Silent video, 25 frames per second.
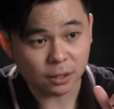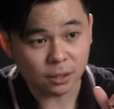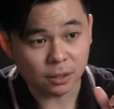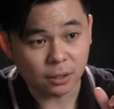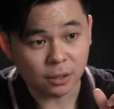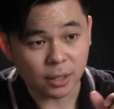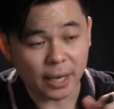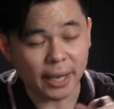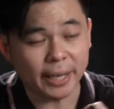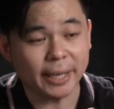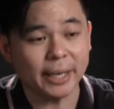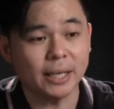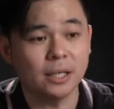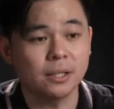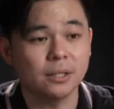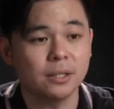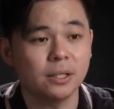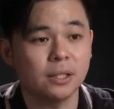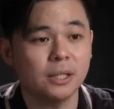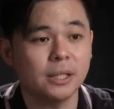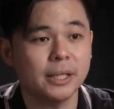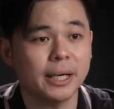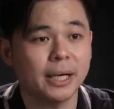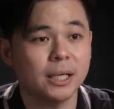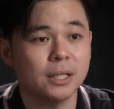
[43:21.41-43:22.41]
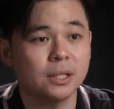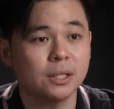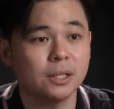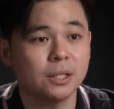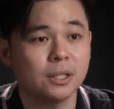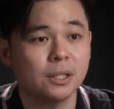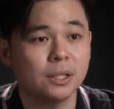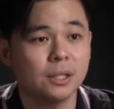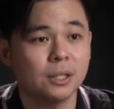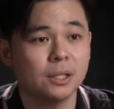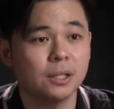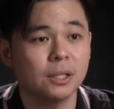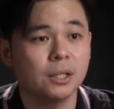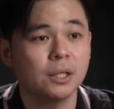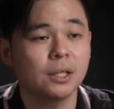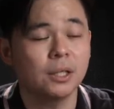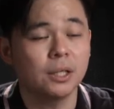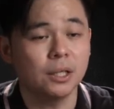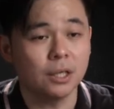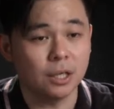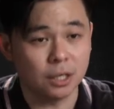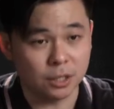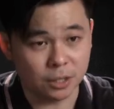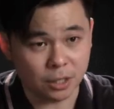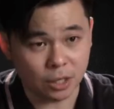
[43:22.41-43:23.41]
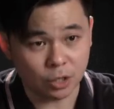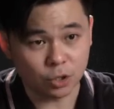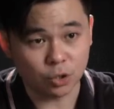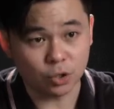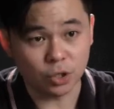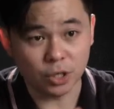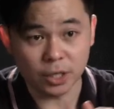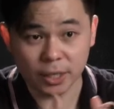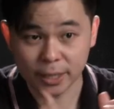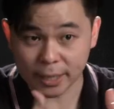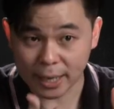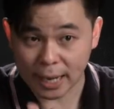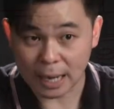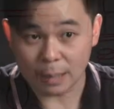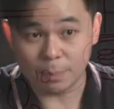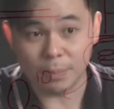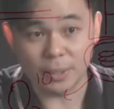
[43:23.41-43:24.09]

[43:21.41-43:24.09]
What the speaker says: I can see answer is actually carbon